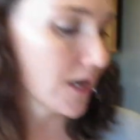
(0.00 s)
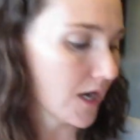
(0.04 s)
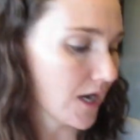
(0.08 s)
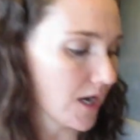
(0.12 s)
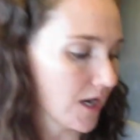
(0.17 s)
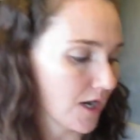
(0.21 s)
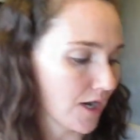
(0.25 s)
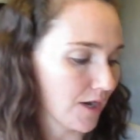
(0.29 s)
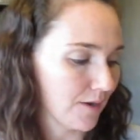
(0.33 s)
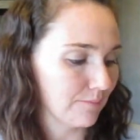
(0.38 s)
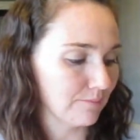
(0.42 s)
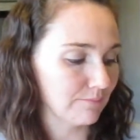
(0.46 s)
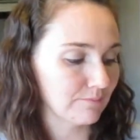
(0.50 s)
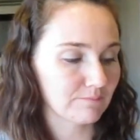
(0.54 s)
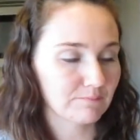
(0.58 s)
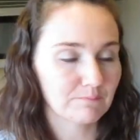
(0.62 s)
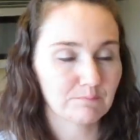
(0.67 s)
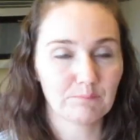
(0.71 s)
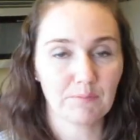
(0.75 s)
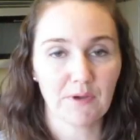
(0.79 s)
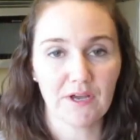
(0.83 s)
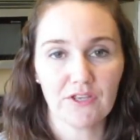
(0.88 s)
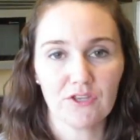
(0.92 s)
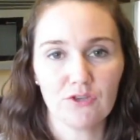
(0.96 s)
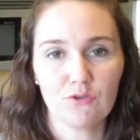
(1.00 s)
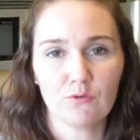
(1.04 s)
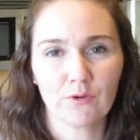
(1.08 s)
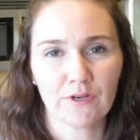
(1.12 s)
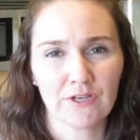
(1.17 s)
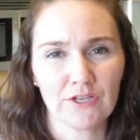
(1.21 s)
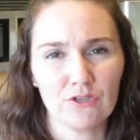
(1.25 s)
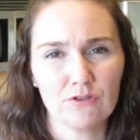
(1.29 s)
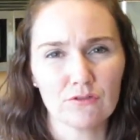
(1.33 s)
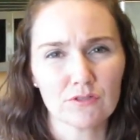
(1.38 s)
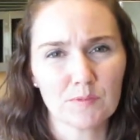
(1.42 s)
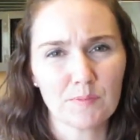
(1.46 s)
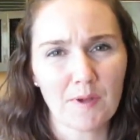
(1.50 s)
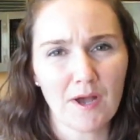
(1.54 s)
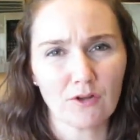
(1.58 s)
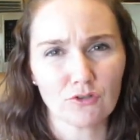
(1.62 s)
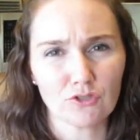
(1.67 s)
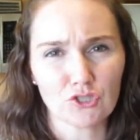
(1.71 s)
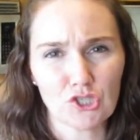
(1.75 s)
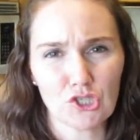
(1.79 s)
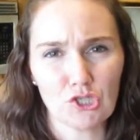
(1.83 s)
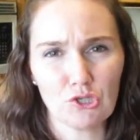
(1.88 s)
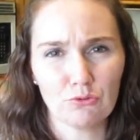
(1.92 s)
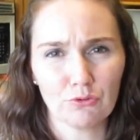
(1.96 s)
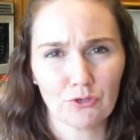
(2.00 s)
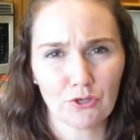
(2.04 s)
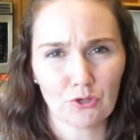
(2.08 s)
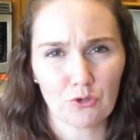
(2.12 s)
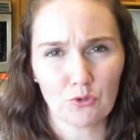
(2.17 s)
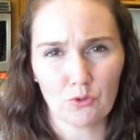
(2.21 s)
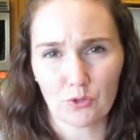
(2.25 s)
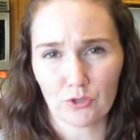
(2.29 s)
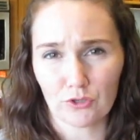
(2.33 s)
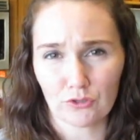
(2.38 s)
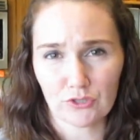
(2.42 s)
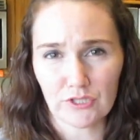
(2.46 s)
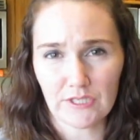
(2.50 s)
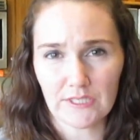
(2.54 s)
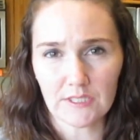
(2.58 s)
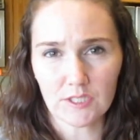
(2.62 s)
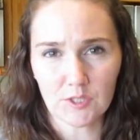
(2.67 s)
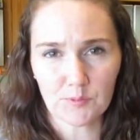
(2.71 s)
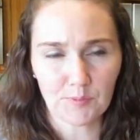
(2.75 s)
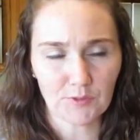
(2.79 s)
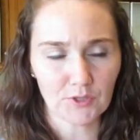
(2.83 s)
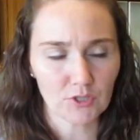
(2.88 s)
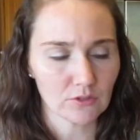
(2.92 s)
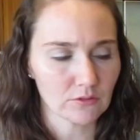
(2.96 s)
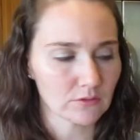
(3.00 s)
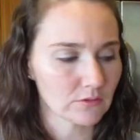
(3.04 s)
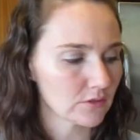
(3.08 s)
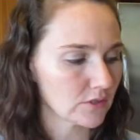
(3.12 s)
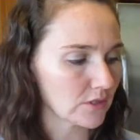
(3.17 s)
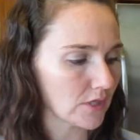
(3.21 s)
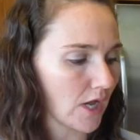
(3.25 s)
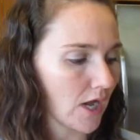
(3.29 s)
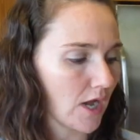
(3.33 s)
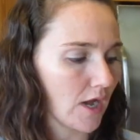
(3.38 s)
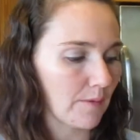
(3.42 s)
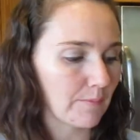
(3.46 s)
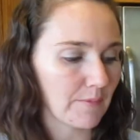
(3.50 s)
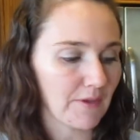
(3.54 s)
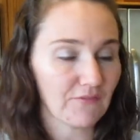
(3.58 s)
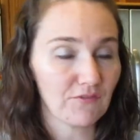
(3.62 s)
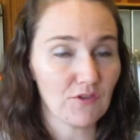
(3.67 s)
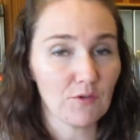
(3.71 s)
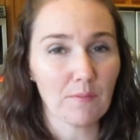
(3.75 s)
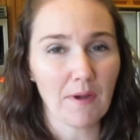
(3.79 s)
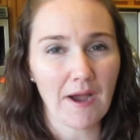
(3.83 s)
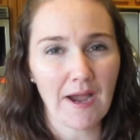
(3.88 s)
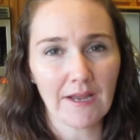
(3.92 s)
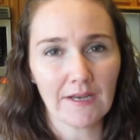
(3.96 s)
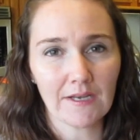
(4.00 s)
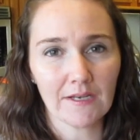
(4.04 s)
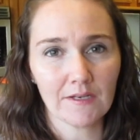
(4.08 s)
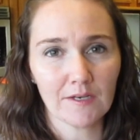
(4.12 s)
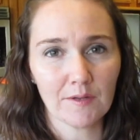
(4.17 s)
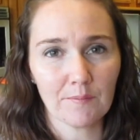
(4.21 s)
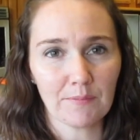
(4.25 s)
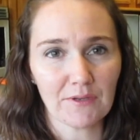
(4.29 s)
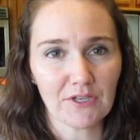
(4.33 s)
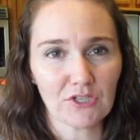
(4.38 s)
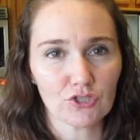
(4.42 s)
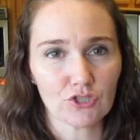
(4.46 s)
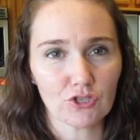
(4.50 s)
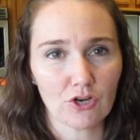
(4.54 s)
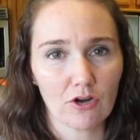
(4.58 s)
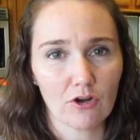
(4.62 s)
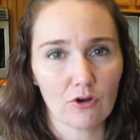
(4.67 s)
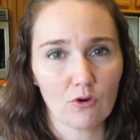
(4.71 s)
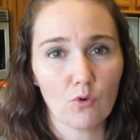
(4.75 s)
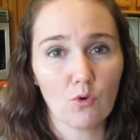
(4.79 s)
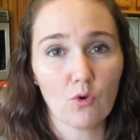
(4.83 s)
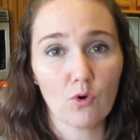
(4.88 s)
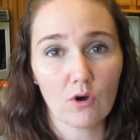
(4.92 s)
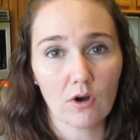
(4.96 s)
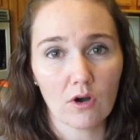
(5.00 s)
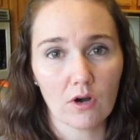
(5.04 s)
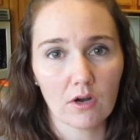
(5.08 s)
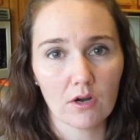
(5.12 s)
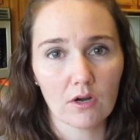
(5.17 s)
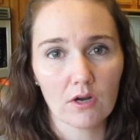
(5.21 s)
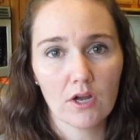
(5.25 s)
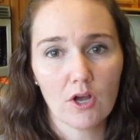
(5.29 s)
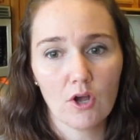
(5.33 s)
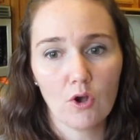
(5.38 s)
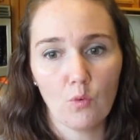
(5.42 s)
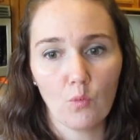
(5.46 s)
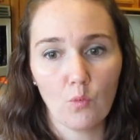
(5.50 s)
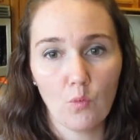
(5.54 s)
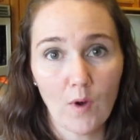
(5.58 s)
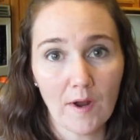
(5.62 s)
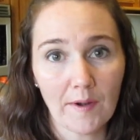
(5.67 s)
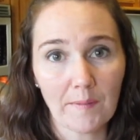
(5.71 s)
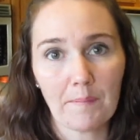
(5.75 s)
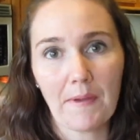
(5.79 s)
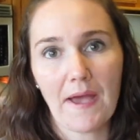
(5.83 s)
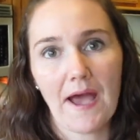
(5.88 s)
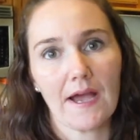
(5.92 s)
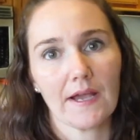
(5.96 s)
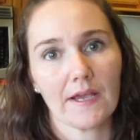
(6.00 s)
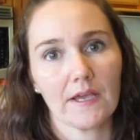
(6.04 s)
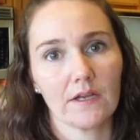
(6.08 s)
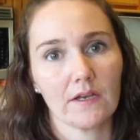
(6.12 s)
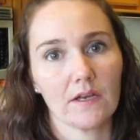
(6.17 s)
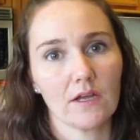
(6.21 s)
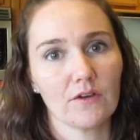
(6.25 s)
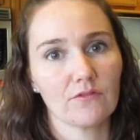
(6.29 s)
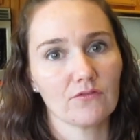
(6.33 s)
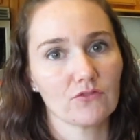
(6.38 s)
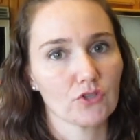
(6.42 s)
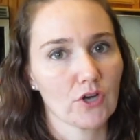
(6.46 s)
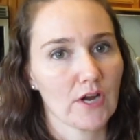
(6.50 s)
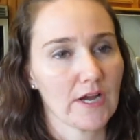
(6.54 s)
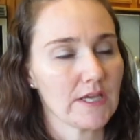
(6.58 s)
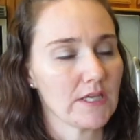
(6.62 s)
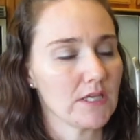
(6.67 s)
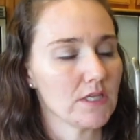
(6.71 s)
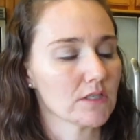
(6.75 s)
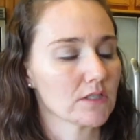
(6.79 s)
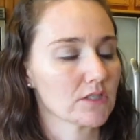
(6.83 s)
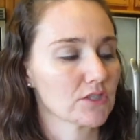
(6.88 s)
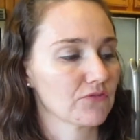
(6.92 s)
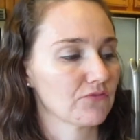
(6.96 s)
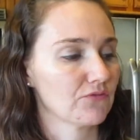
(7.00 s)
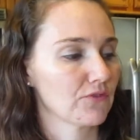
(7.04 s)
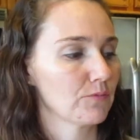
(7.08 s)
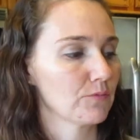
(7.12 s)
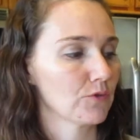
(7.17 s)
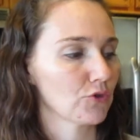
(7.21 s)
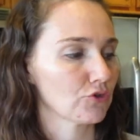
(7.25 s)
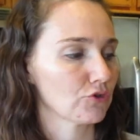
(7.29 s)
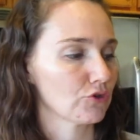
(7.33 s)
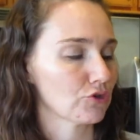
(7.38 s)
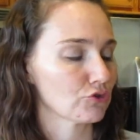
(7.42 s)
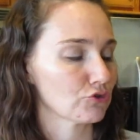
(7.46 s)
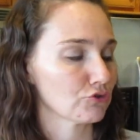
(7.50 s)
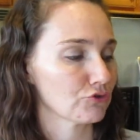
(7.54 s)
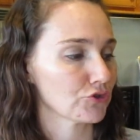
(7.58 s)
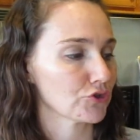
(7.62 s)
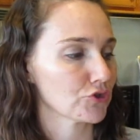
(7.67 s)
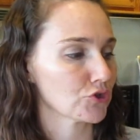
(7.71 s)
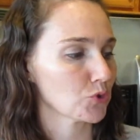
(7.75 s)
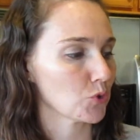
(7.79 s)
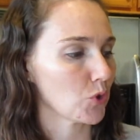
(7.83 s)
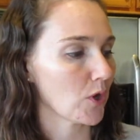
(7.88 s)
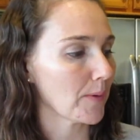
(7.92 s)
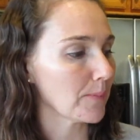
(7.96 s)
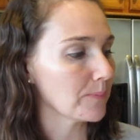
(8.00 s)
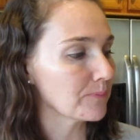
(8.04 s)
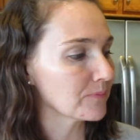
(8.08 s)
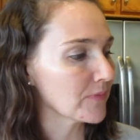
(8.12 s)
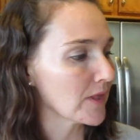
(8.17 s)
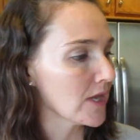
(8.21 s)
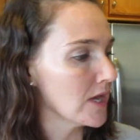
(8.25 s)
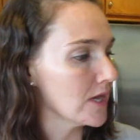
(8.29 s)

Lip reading: But you want to use about 2 1/4 teaspoons if you buy it in a big jar, or 1 packet of dry yeast from your grocery store.